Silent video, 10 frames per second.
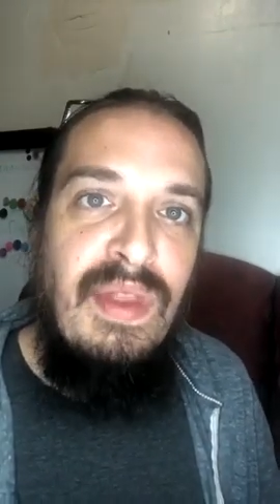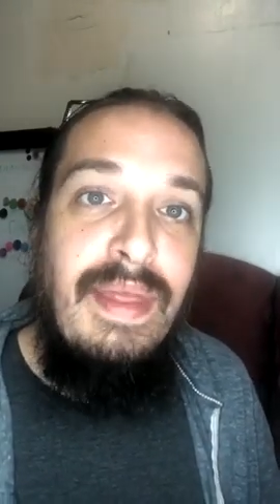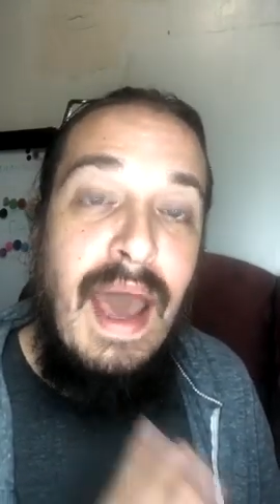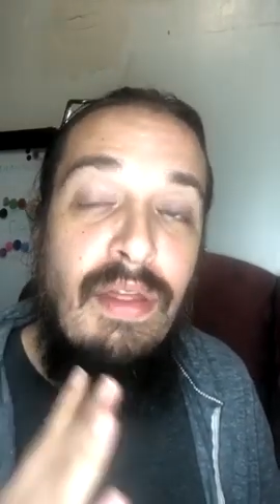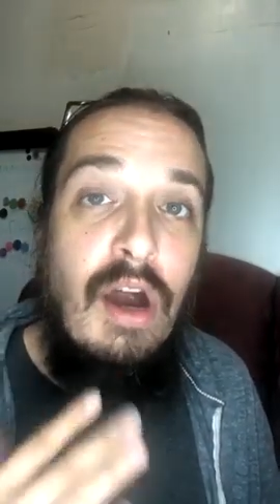
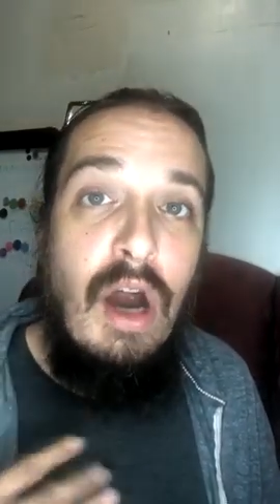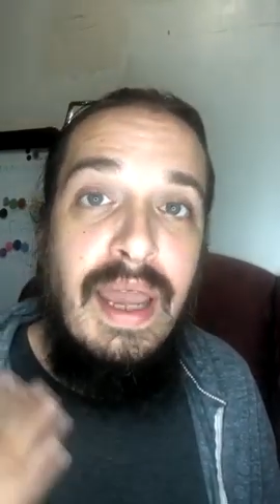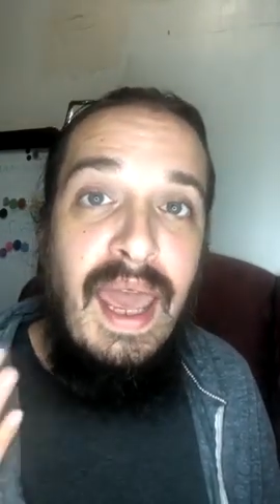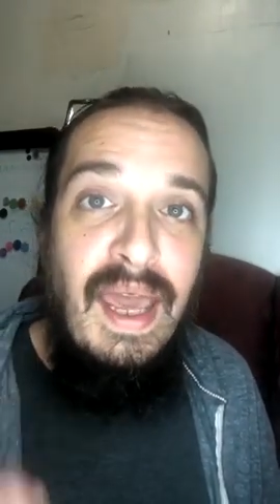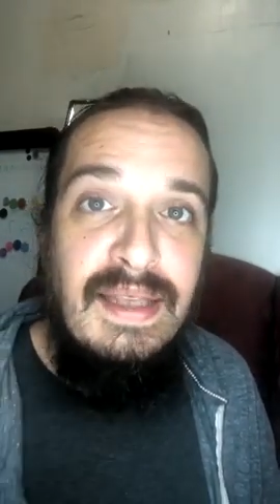Now, there
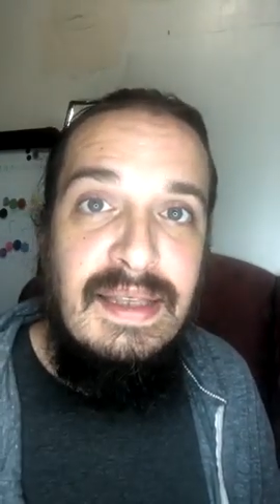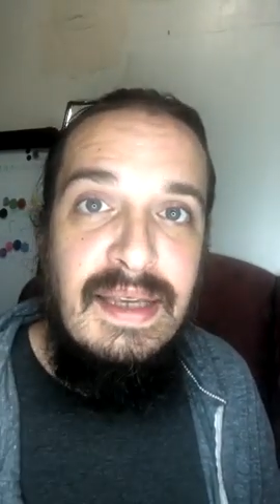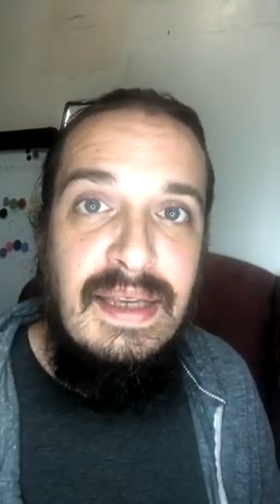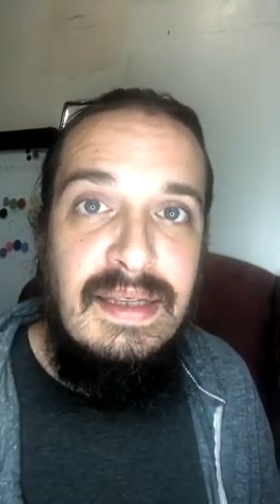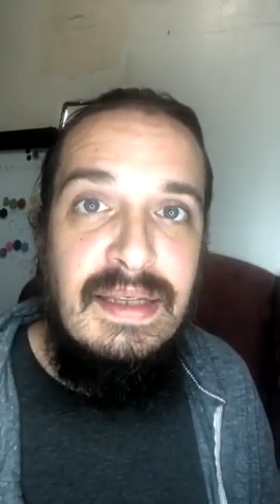are
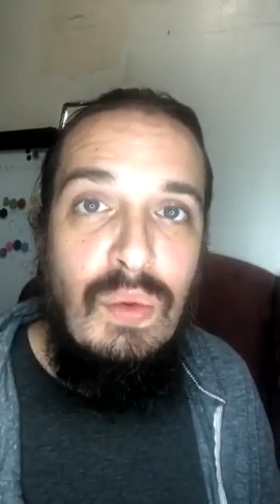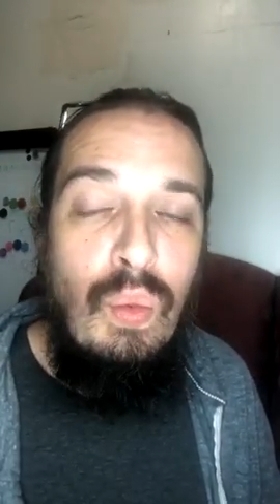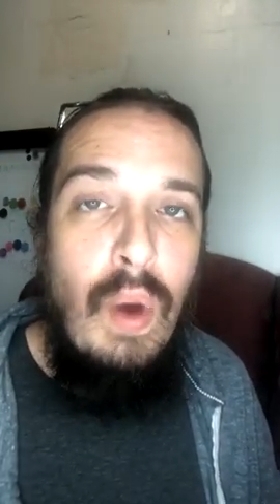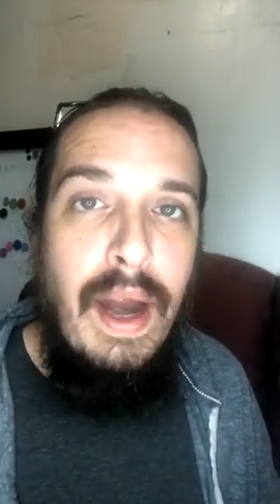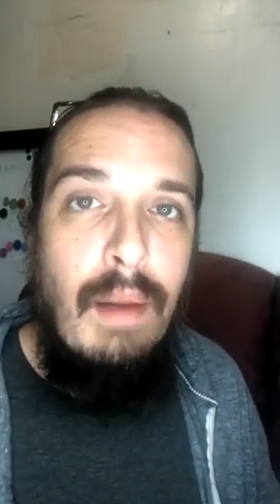cases
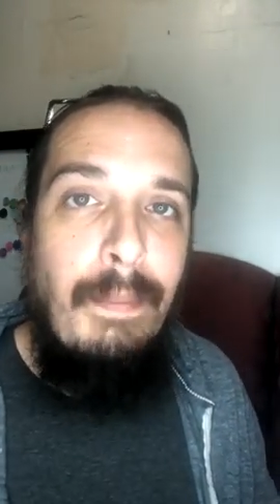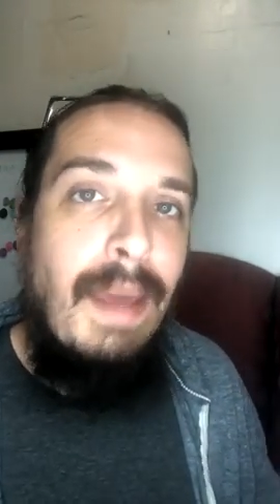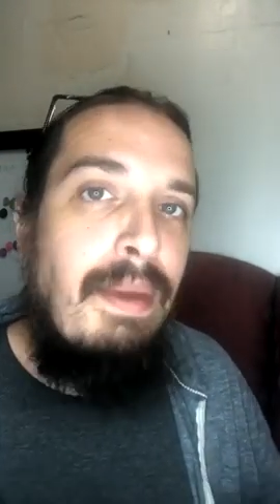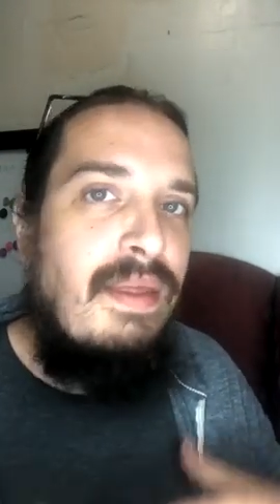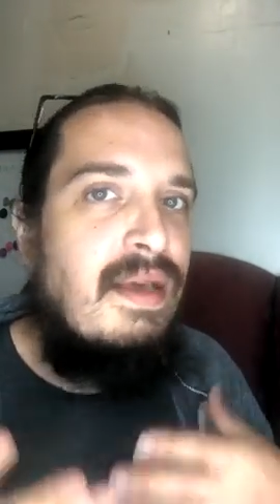where
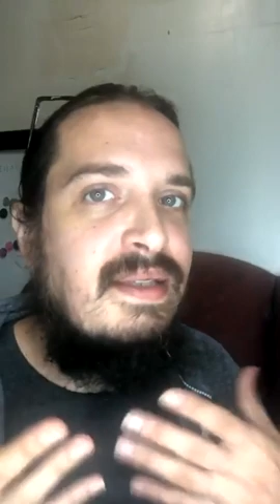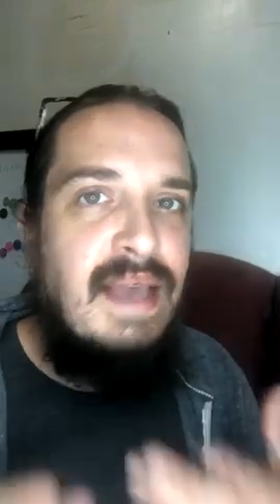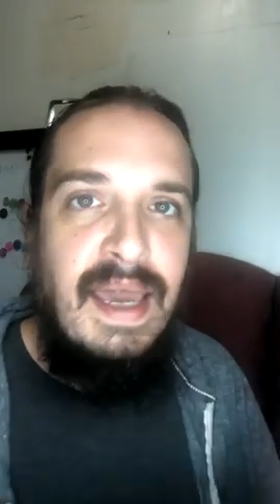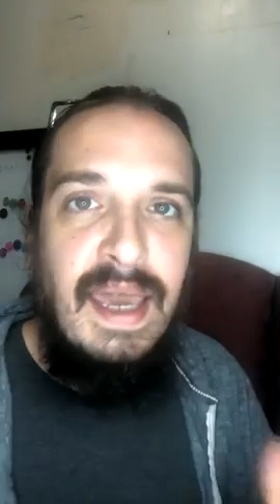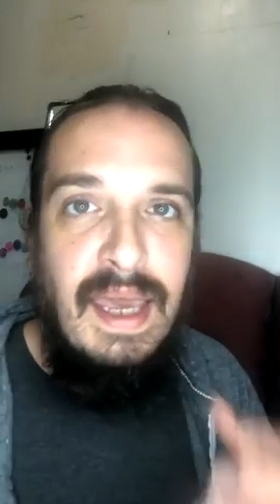maybe the
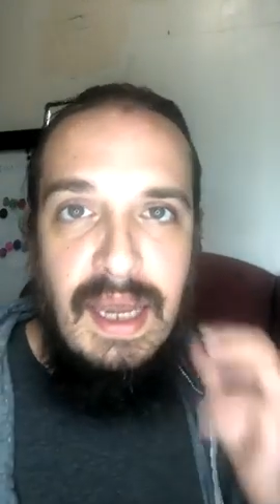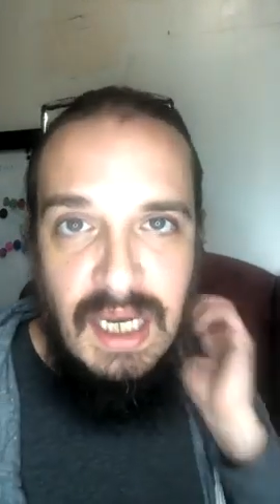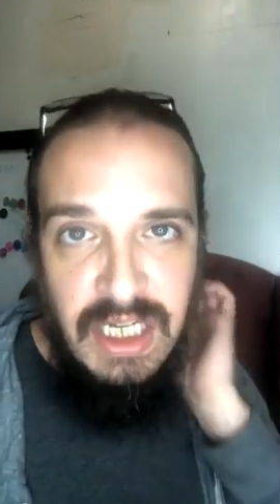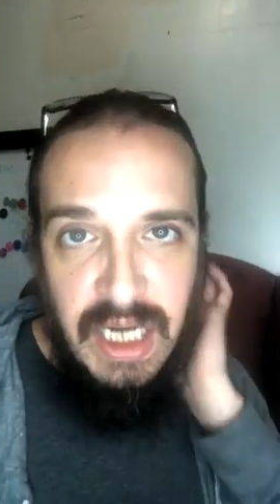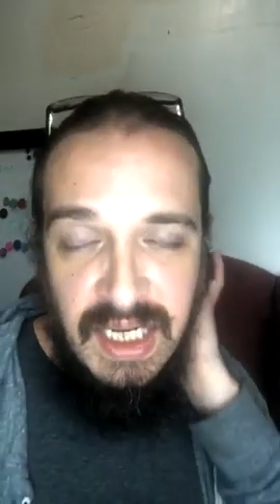second
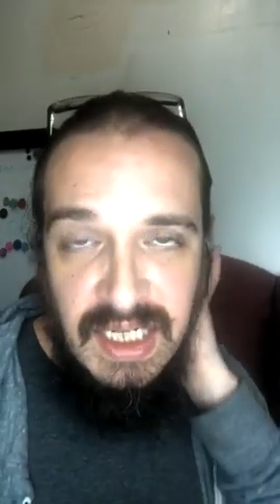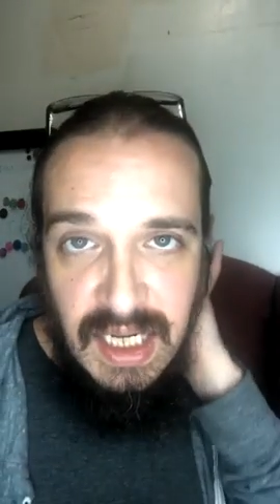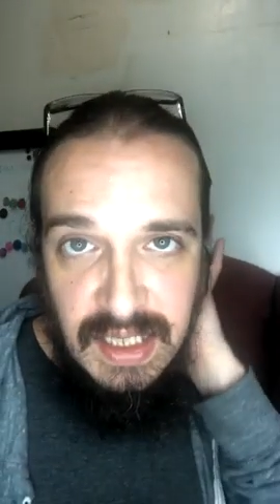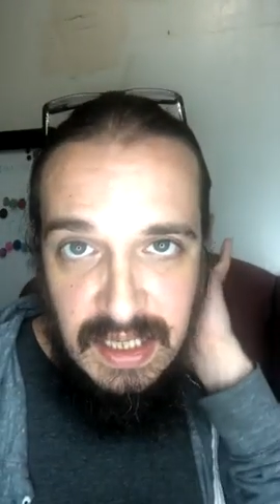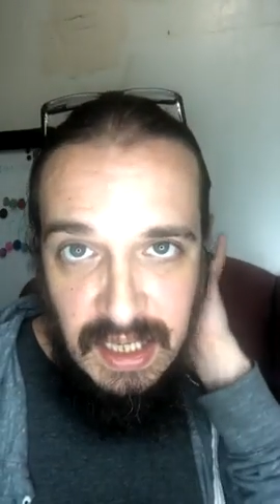
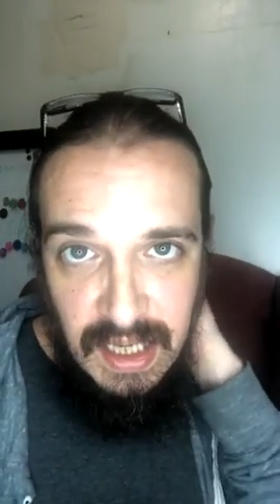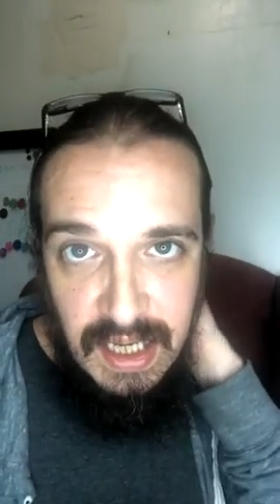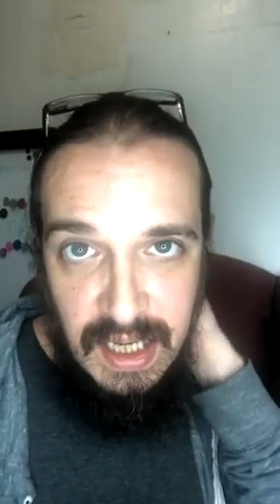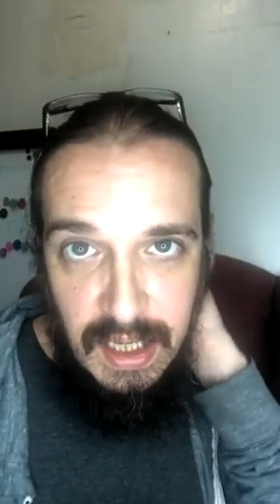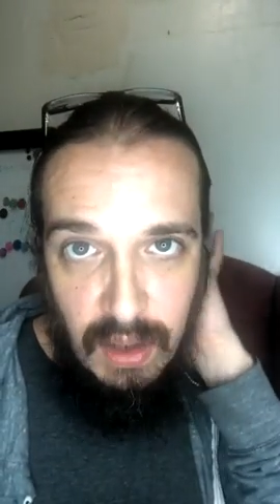initiation isn't
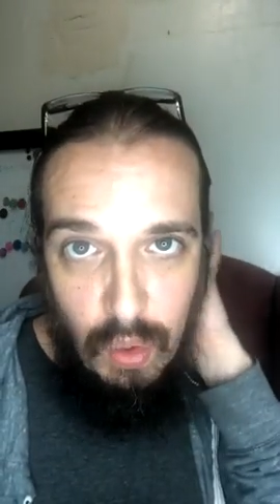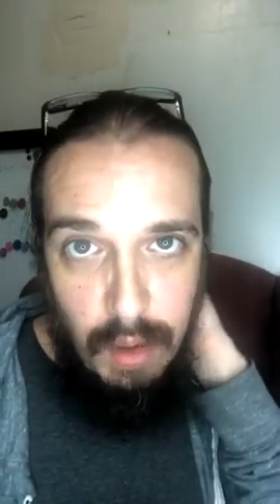needed,